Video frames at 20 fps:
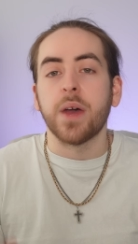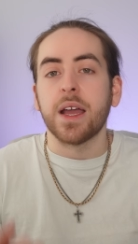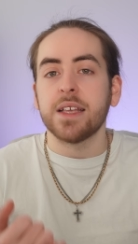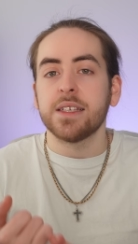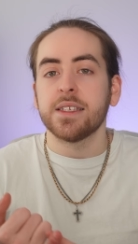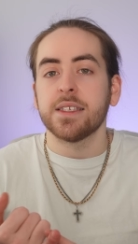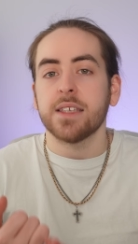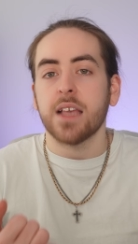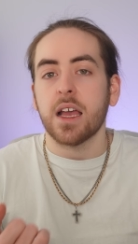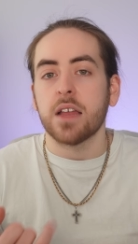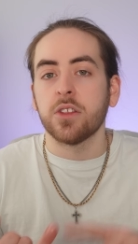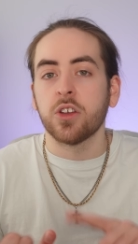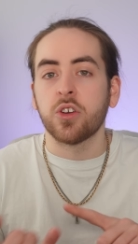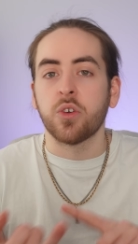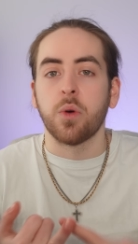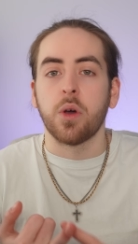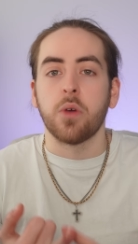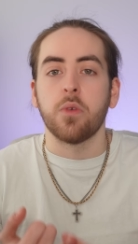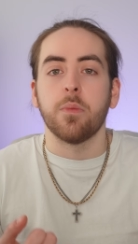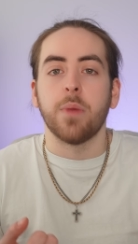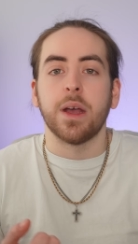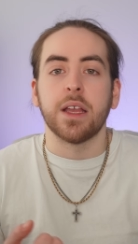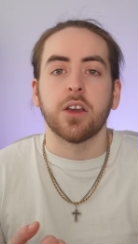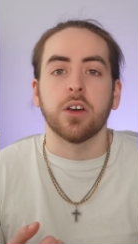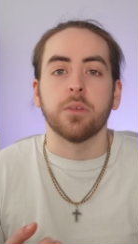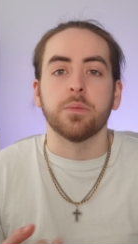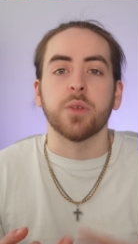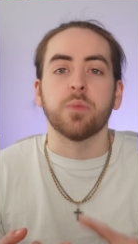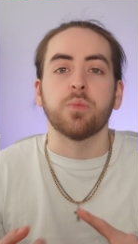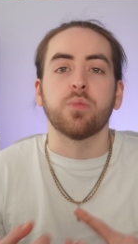base and the quote make
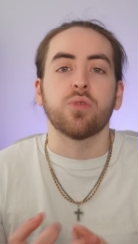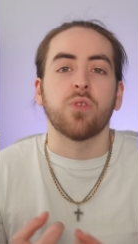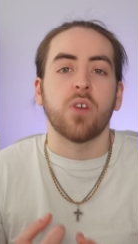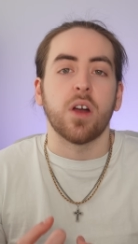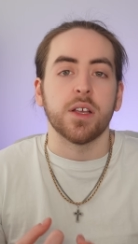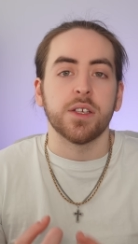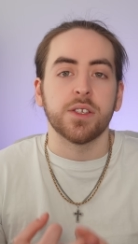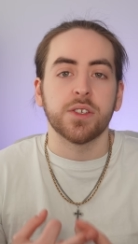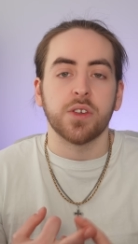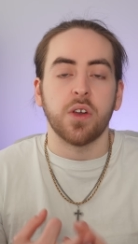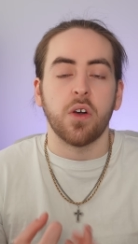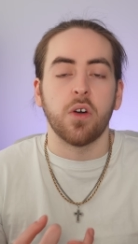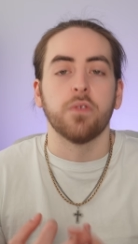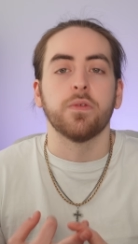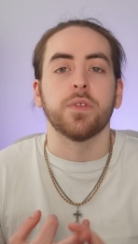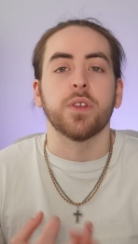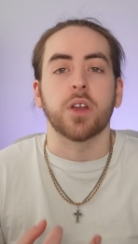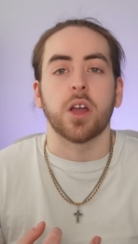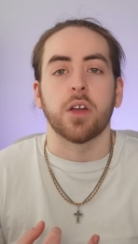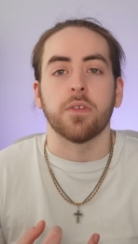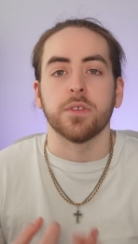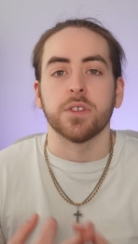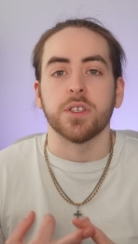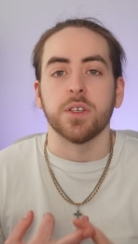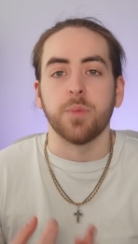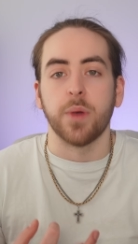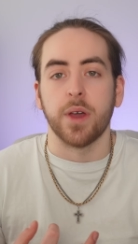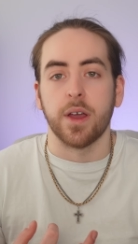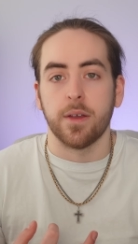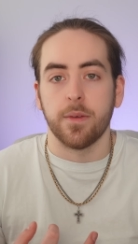up the price of the
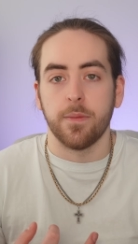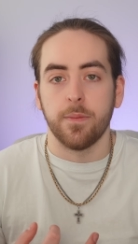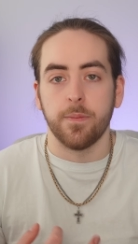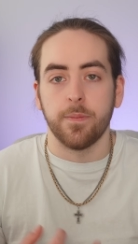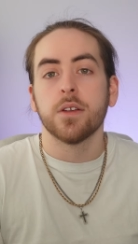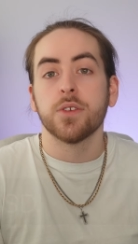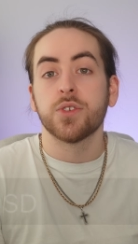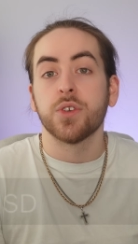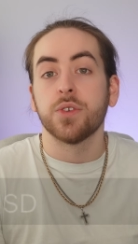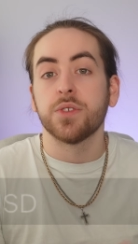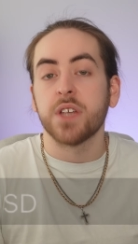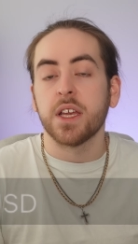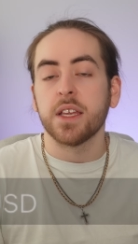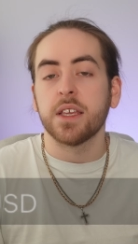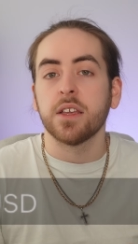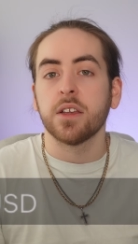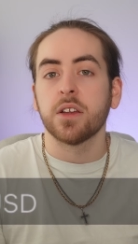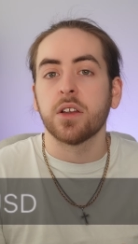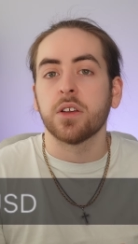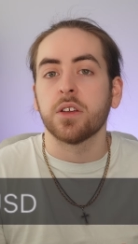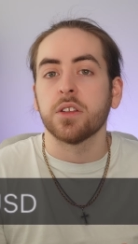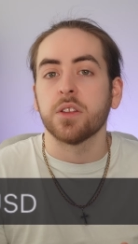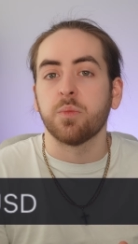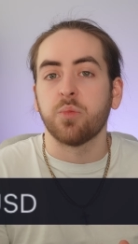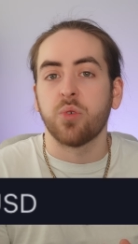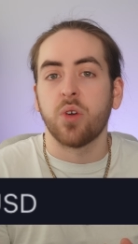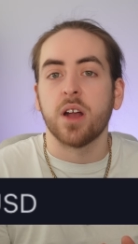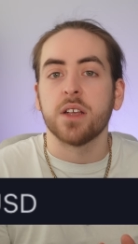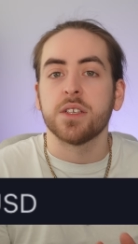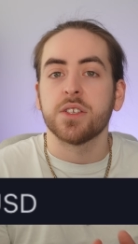currency pair. So taking a look at the
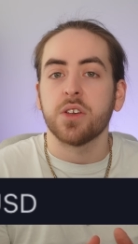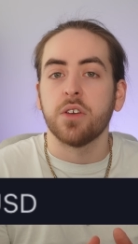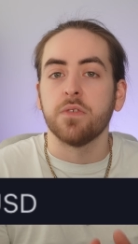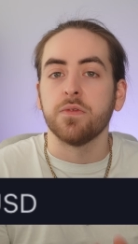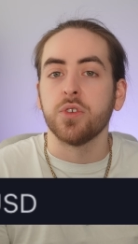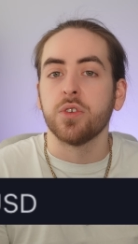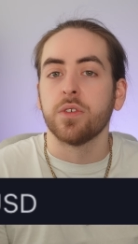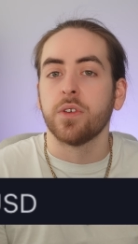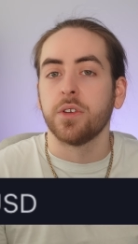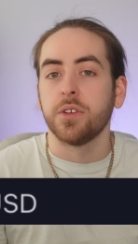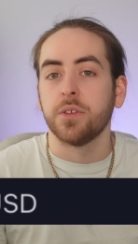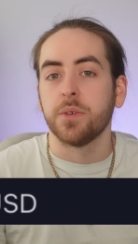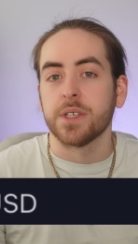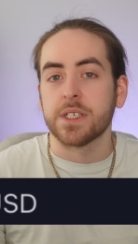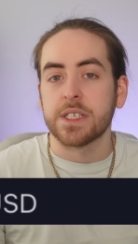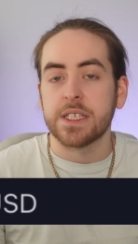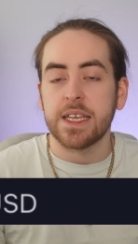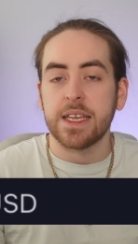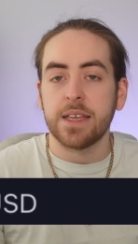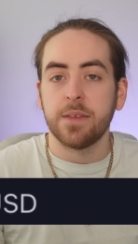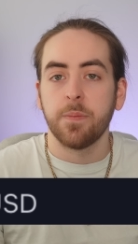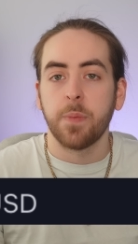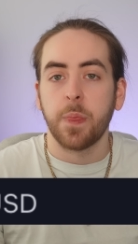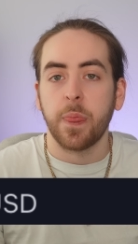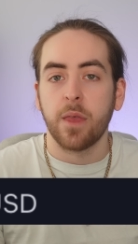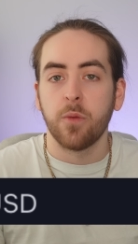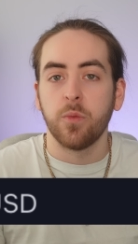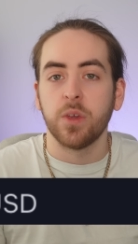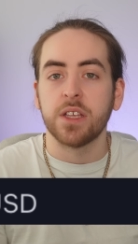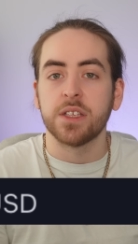price of Euro U S D,
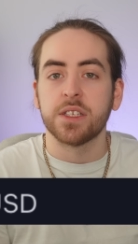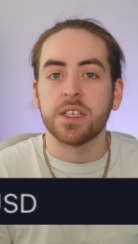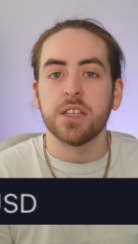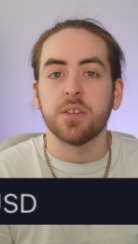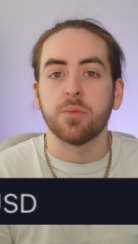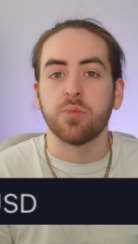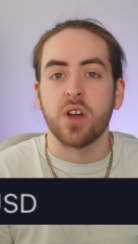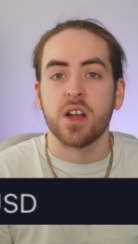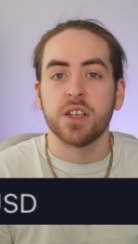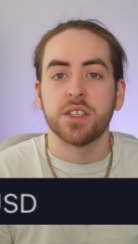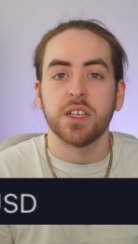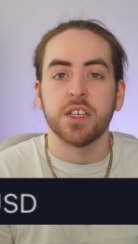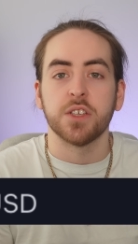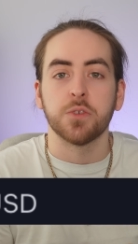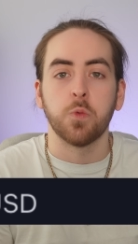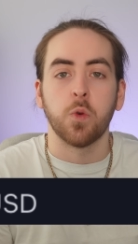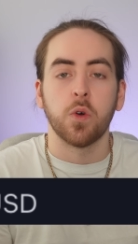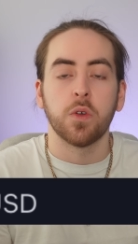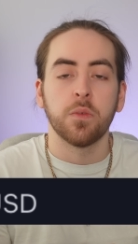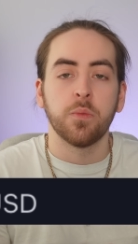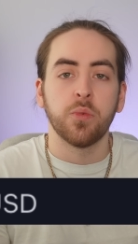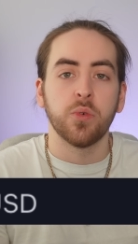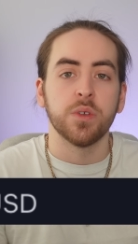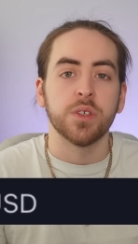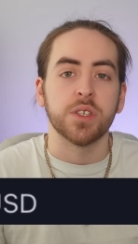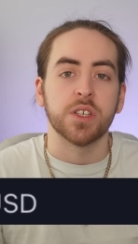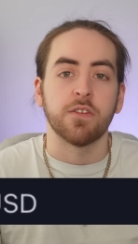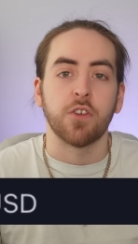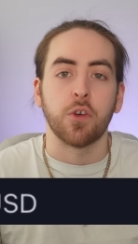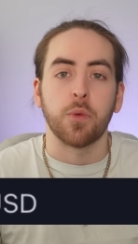we can see the price is one
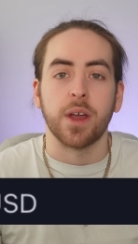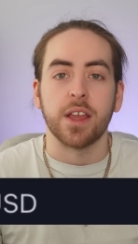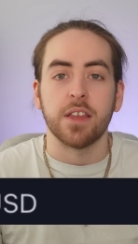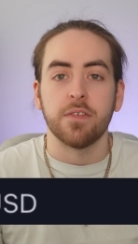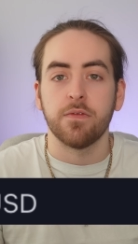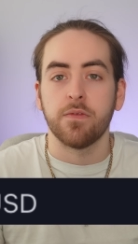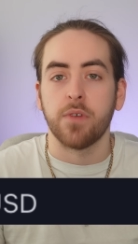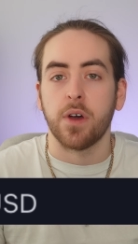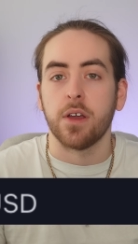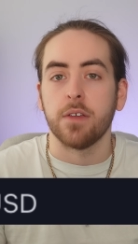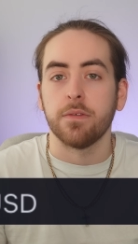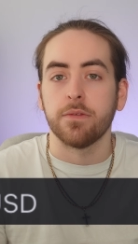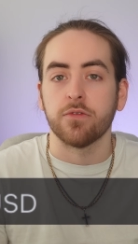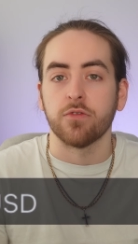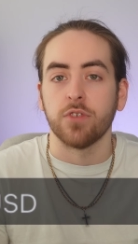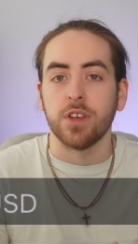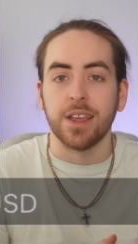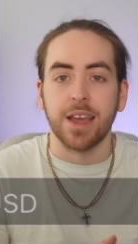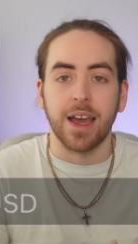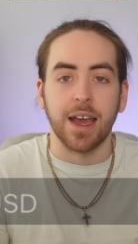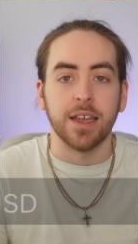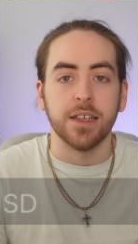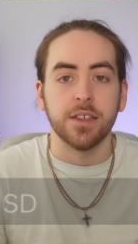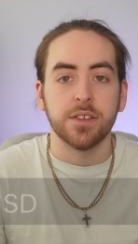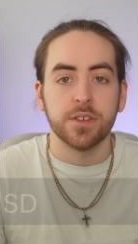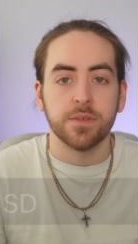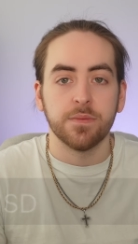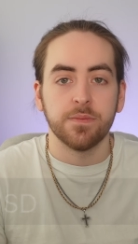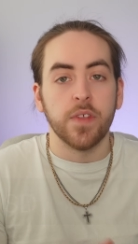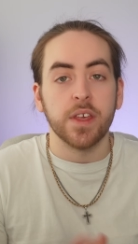point zero eight five three
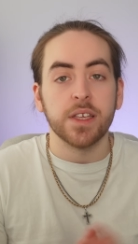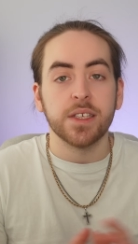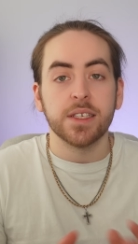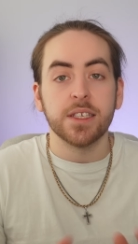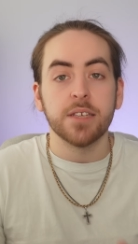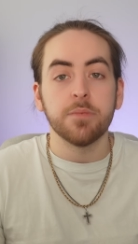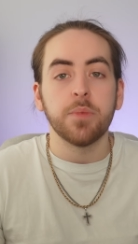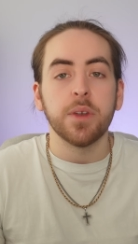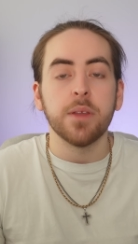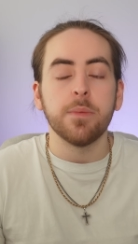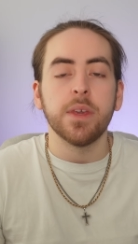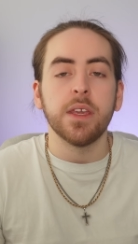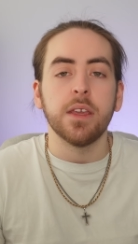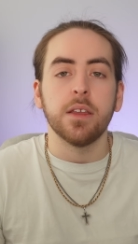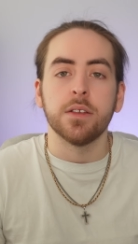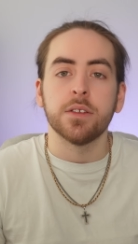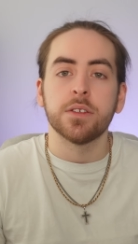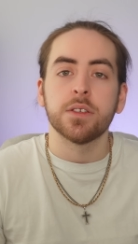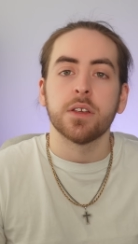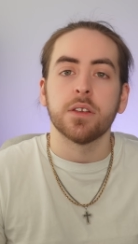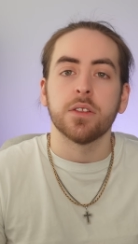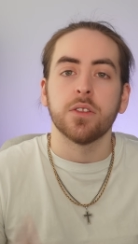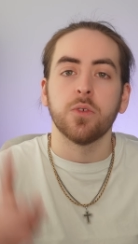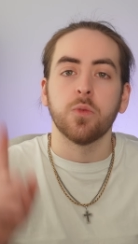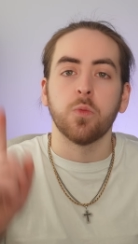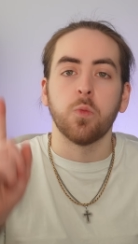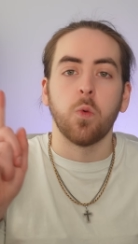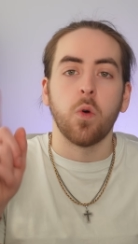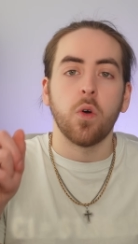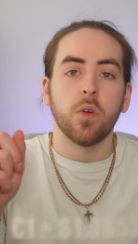eight. This simply means that
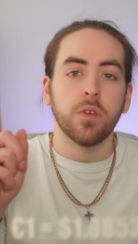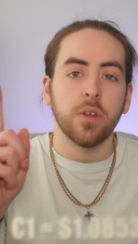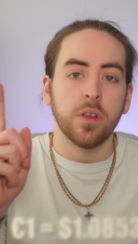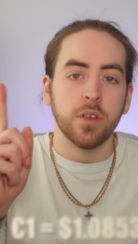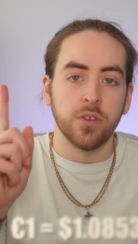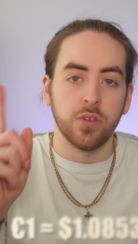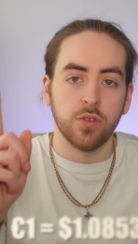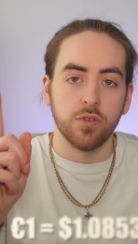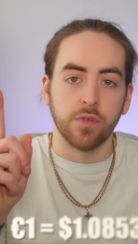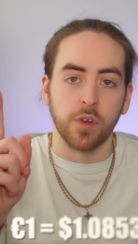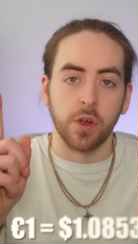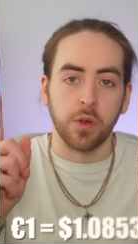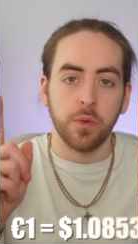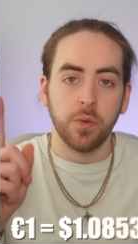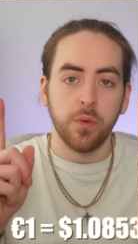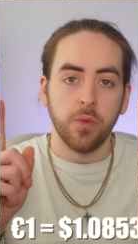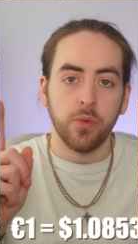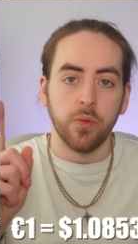one euro